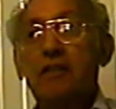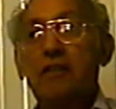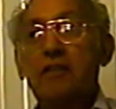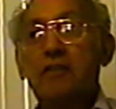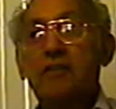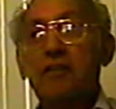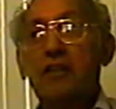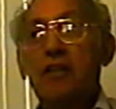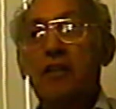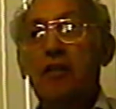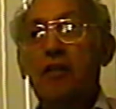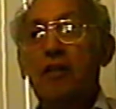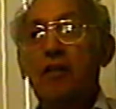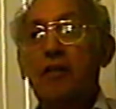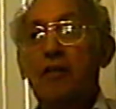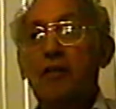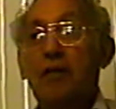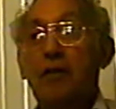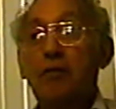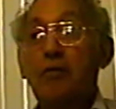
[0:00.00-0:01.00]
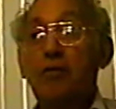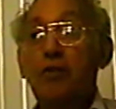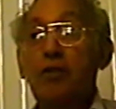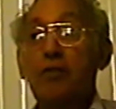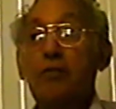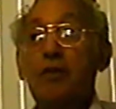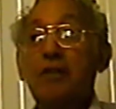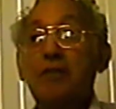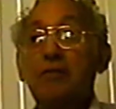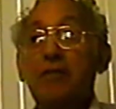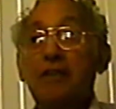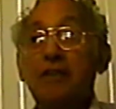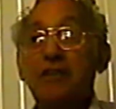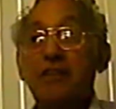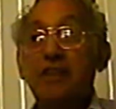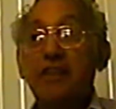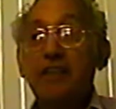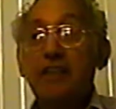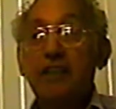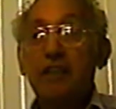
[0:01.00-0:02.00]
say, I want to buy my
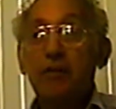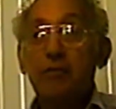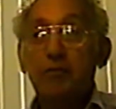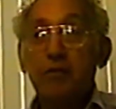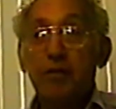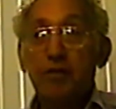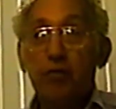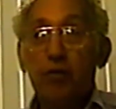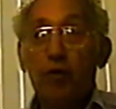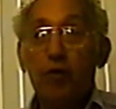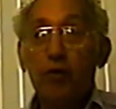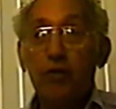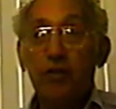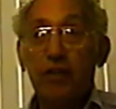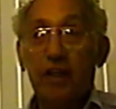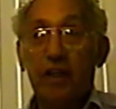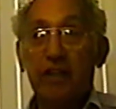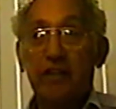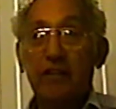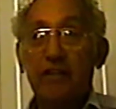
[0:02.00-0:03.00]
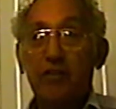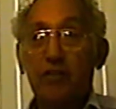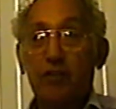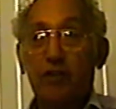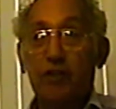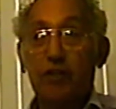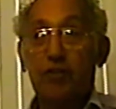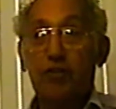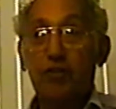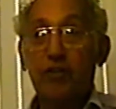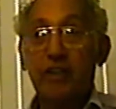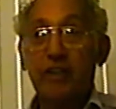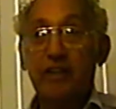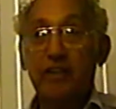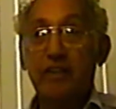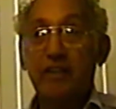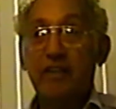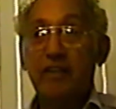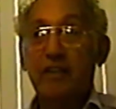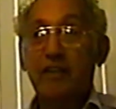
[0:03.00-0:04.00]
ticket before the train,
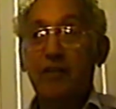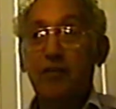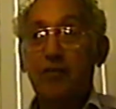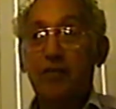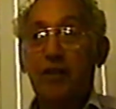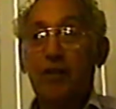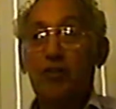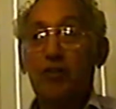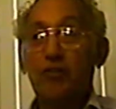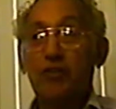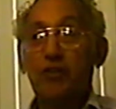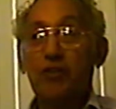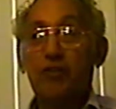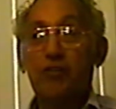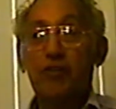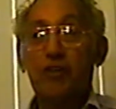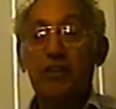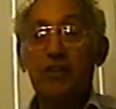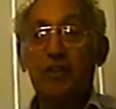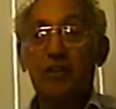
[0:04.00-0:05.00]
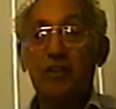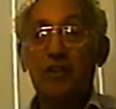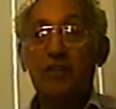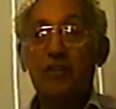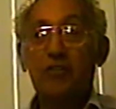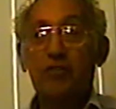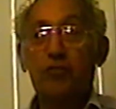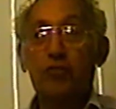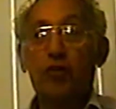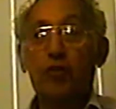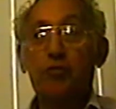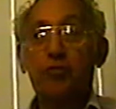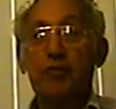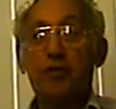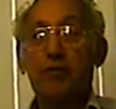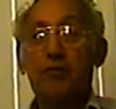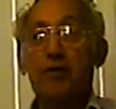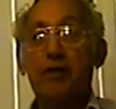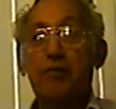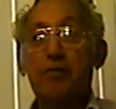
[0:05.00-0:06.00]
because the train dropped the
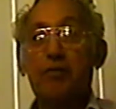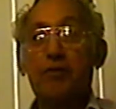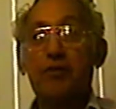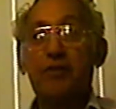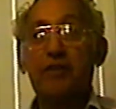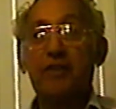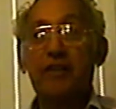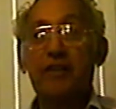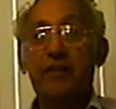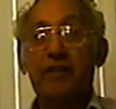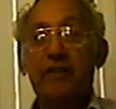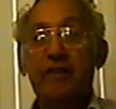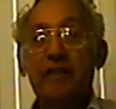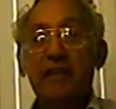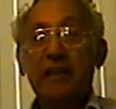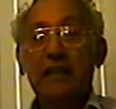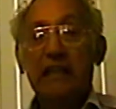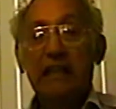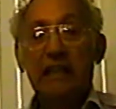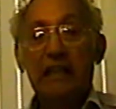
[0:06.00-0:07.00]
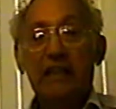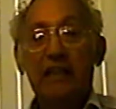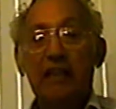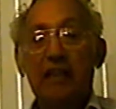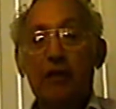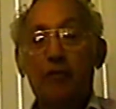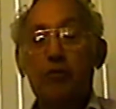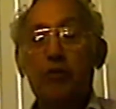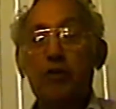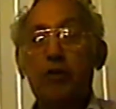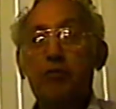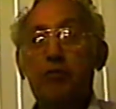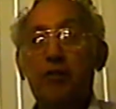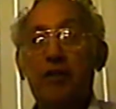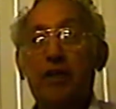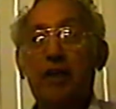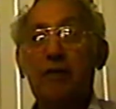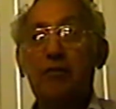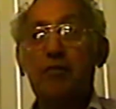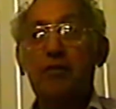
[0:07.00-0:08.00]
paper in there. And I want to pick
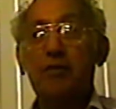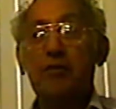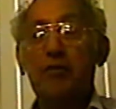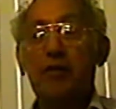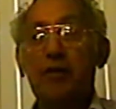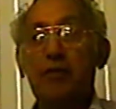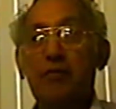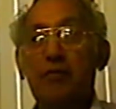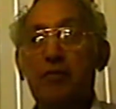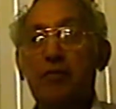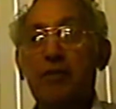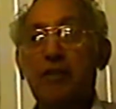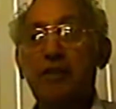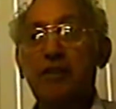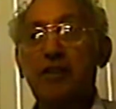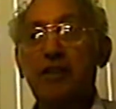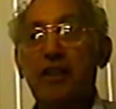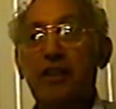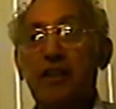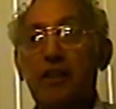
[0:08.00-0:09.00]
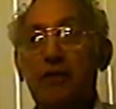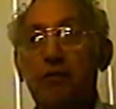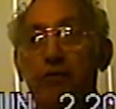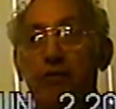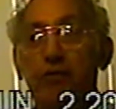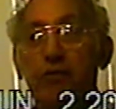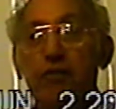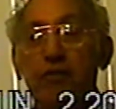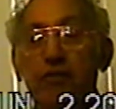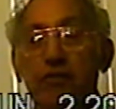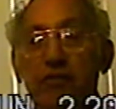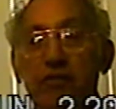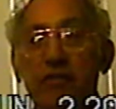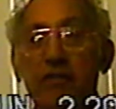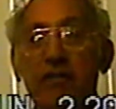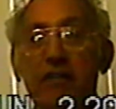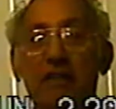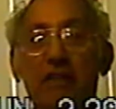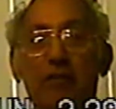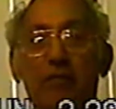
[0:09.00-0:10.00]
up my ticket first,
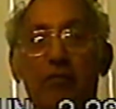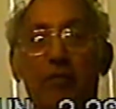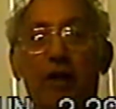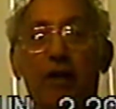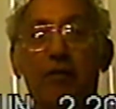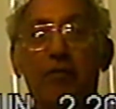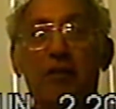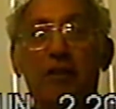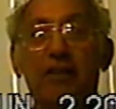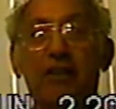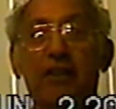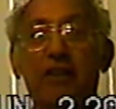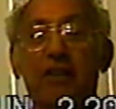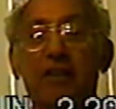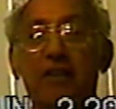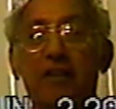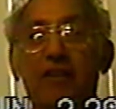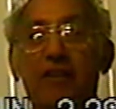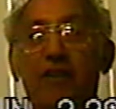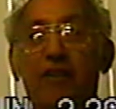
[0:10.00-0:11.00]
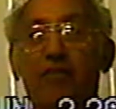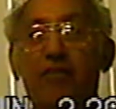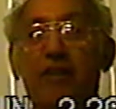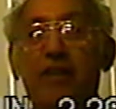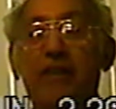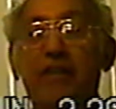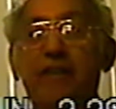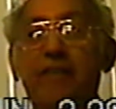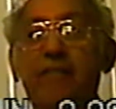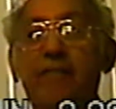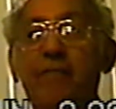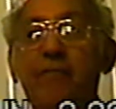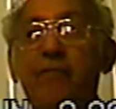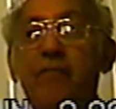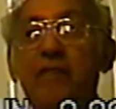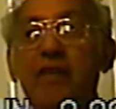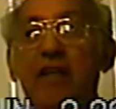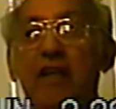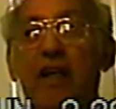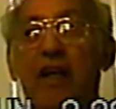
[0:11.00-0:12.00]
buy my ticket, get ready.
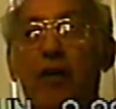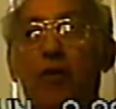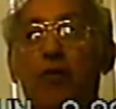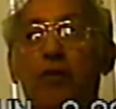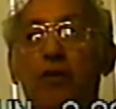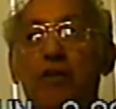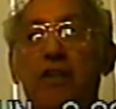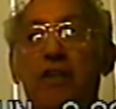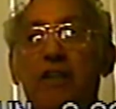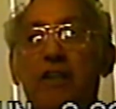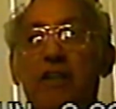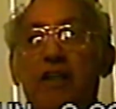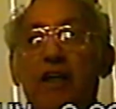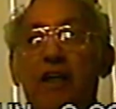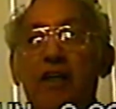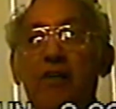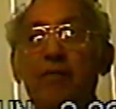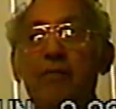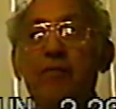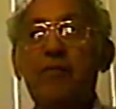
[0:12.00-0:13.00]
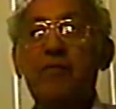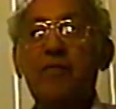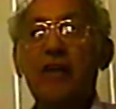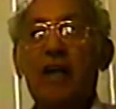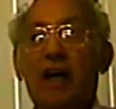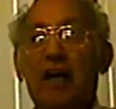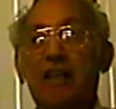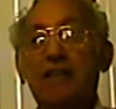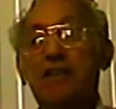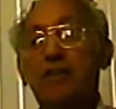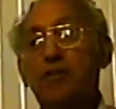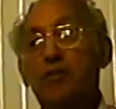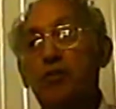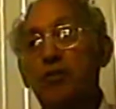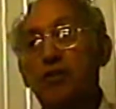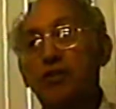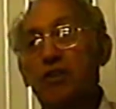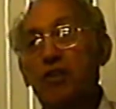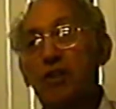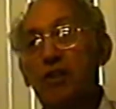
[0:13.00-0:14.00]
And when they come, I just going
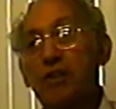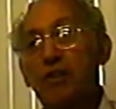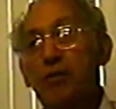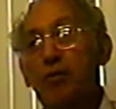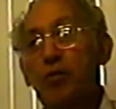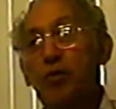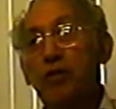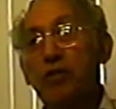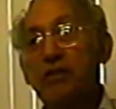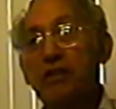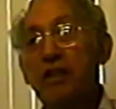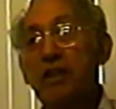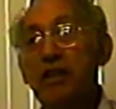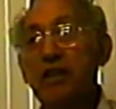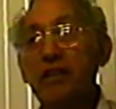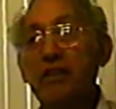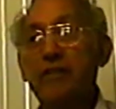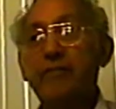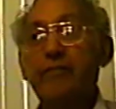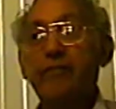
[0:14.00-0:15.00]
to tell the boys, hey,